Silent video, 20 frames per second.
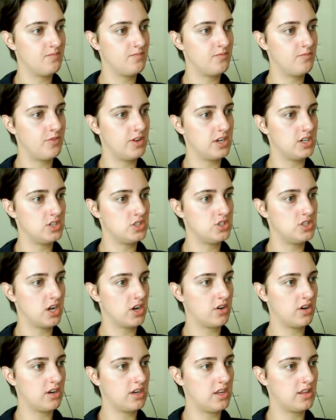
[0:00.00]
finish
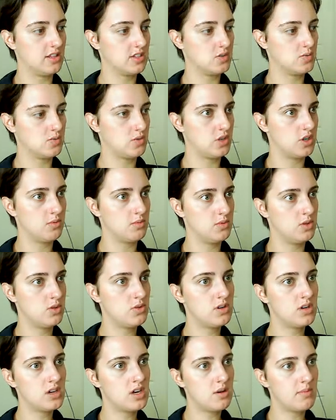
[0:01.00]
decorating this room. You
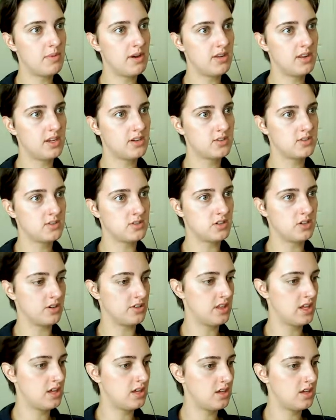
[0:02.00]
can come out here, sir. Thank